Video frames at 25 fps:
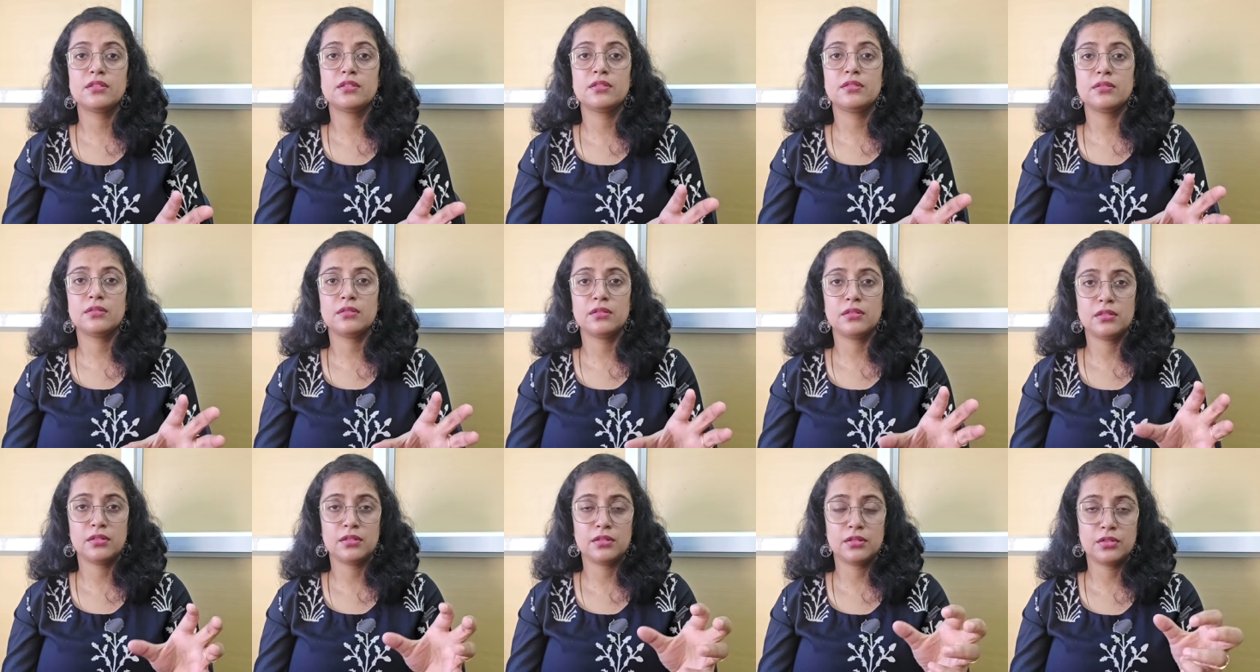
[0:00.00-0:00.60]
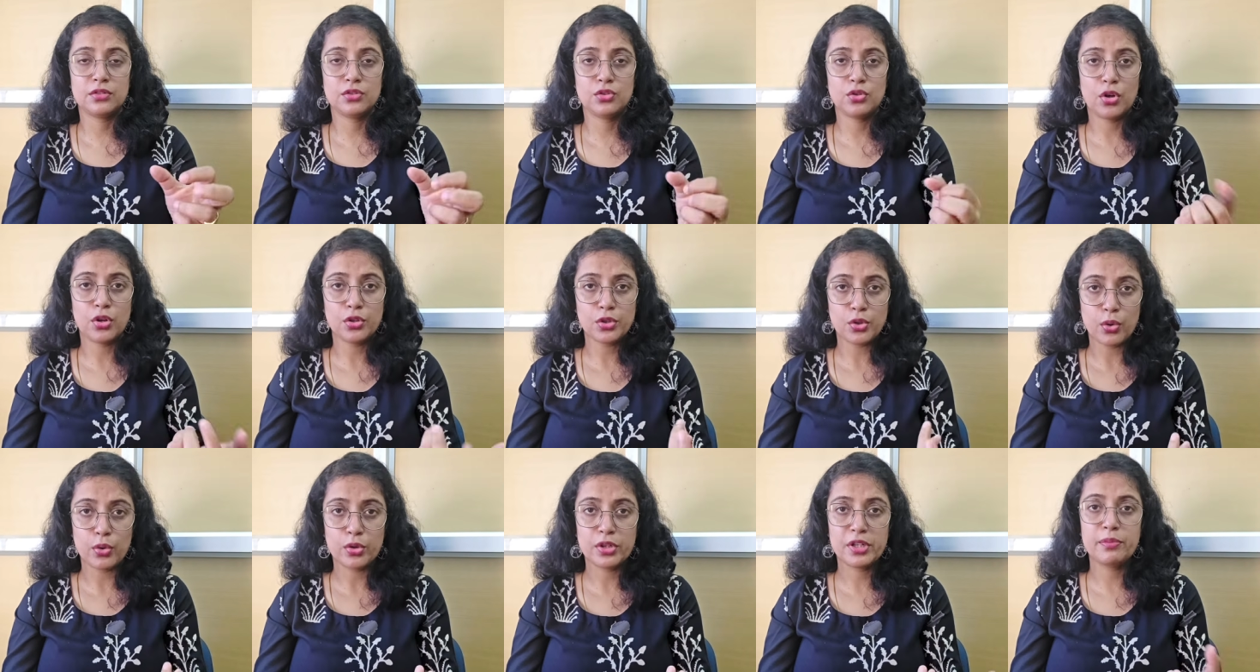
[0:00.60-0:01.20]

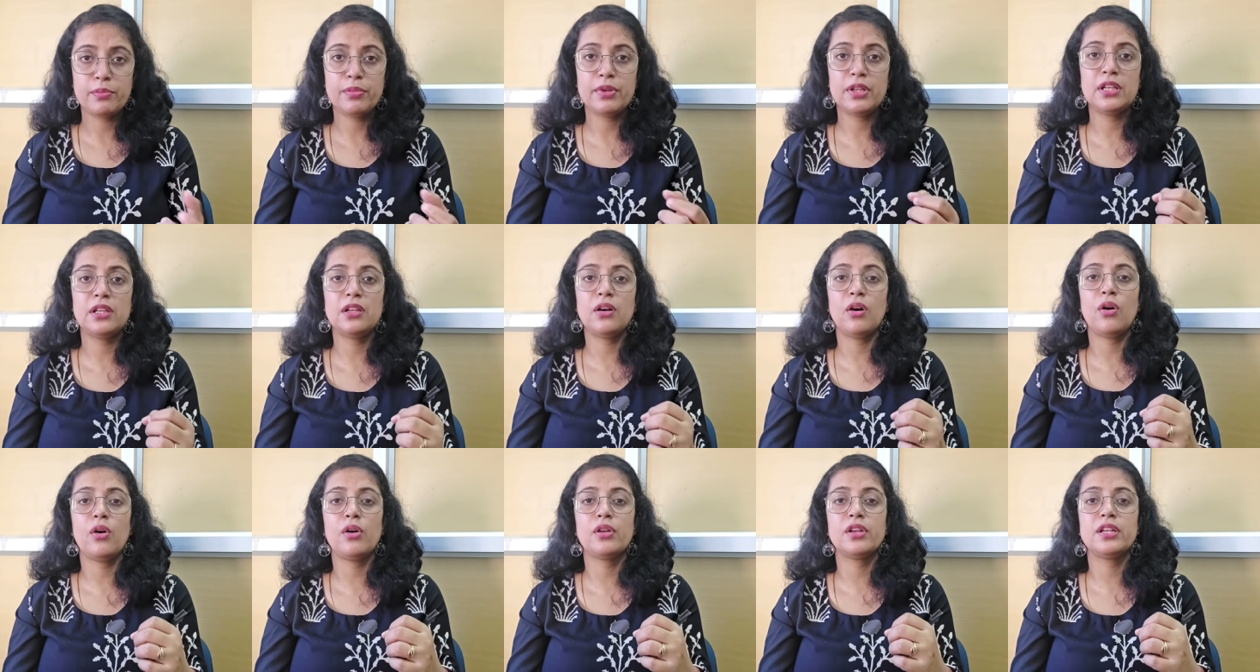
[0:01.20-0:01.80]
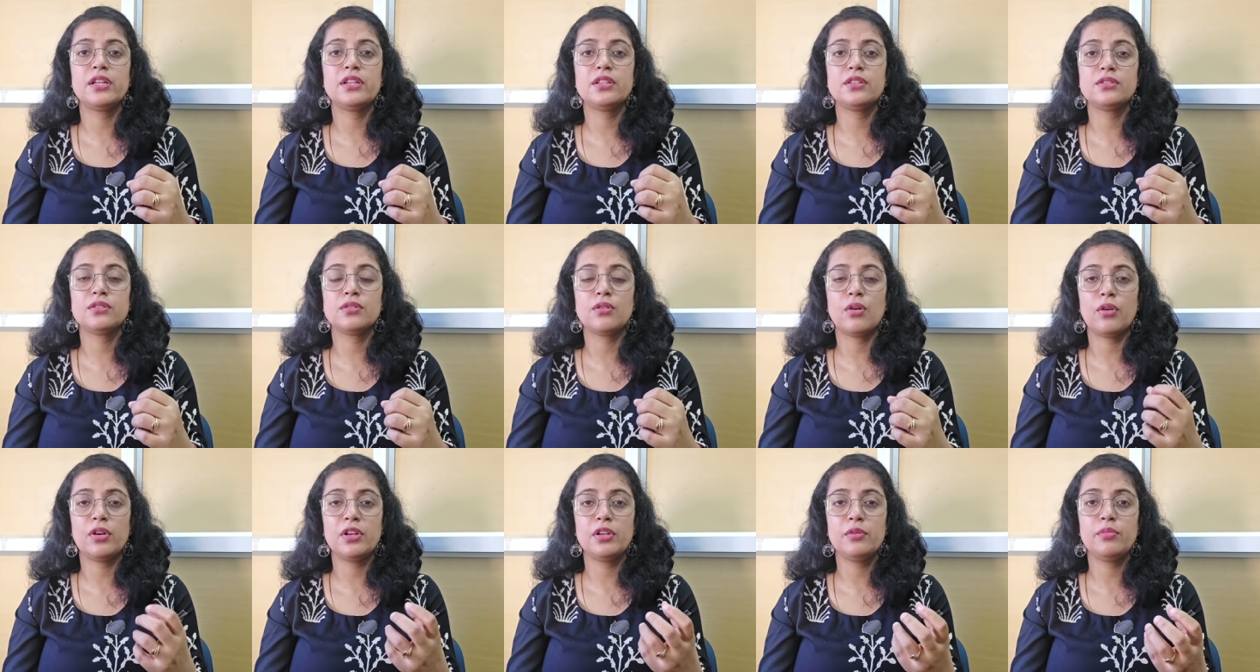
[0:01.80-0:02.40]
not audible, or it is
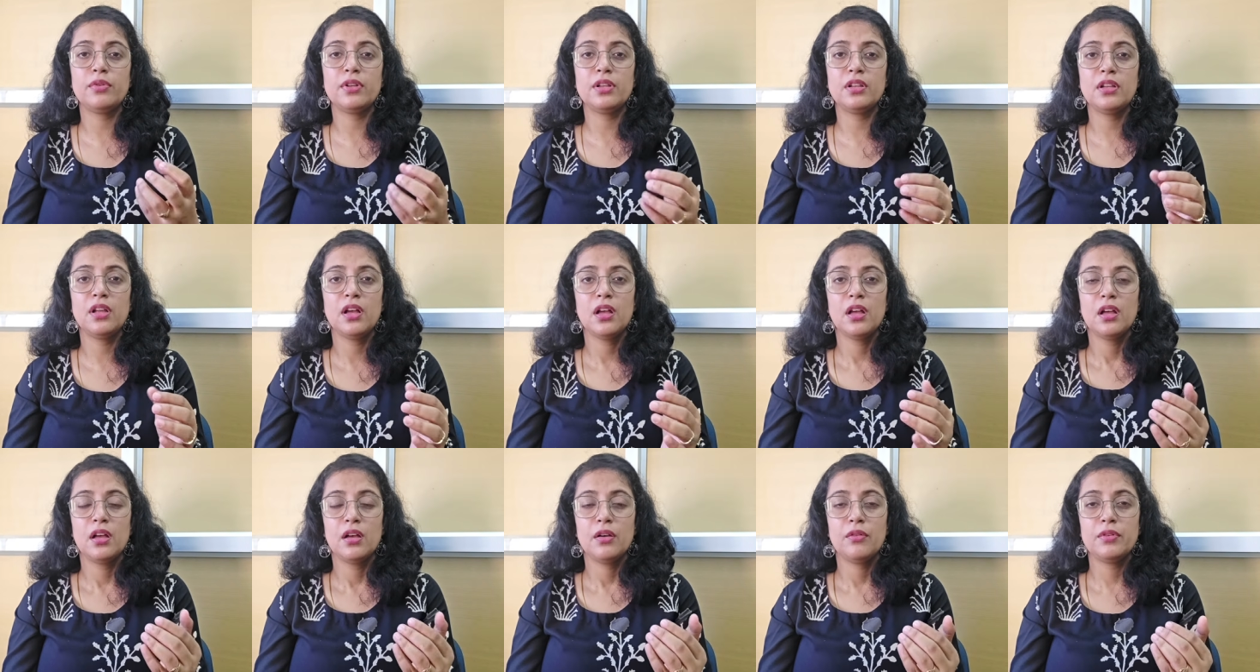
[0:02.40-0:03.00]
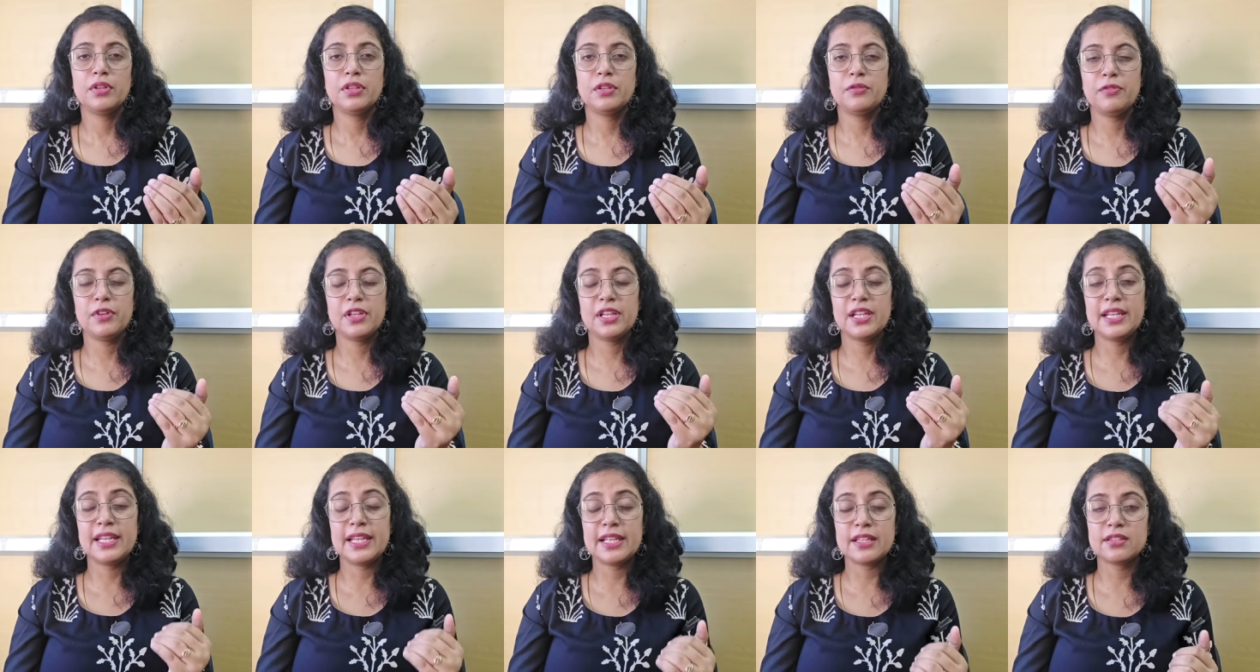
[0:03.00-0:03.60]
audible with a
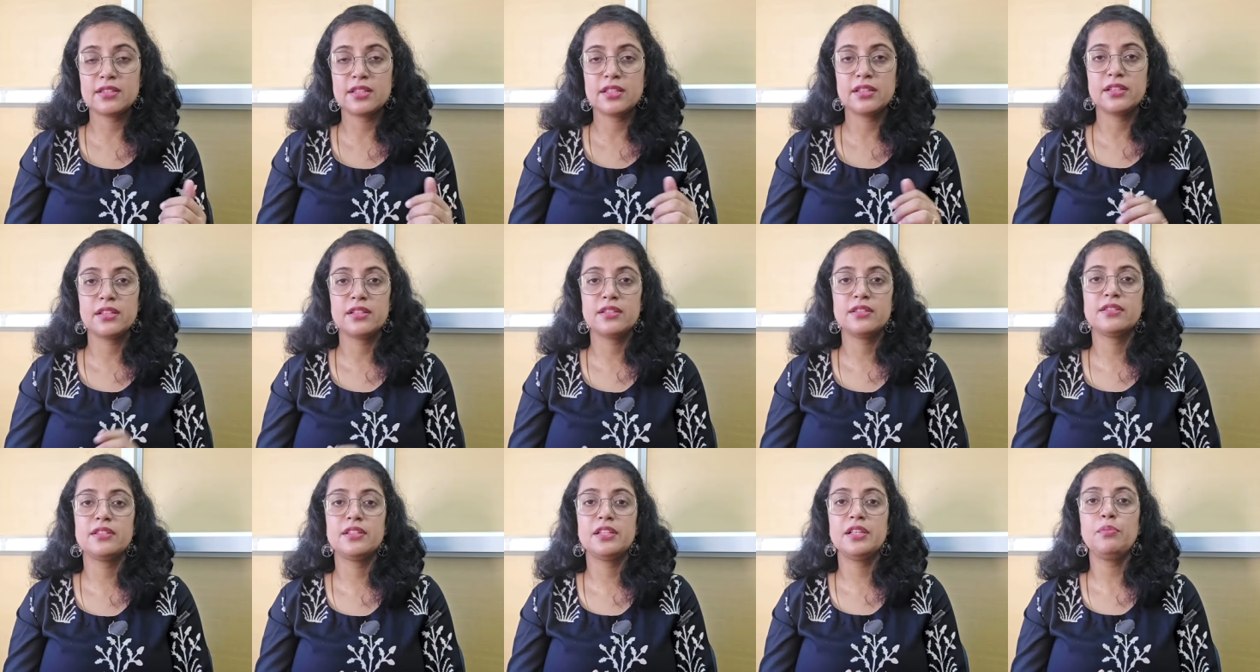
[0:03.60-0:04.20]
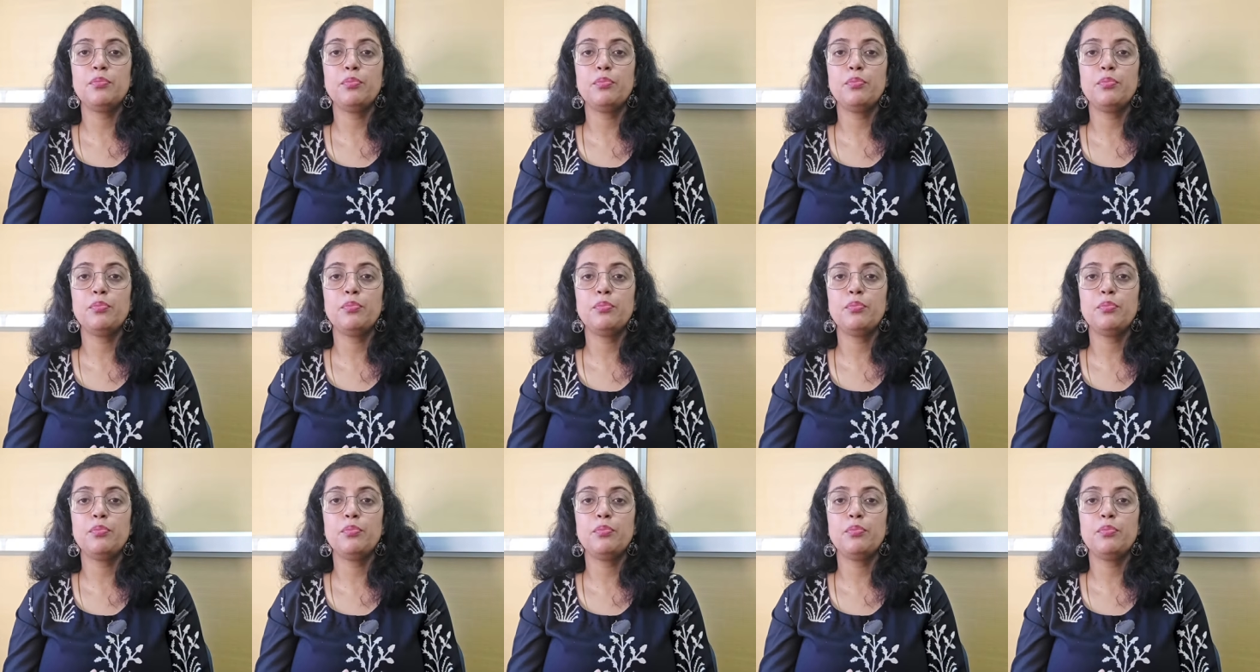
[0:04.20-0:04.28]
very less intensity.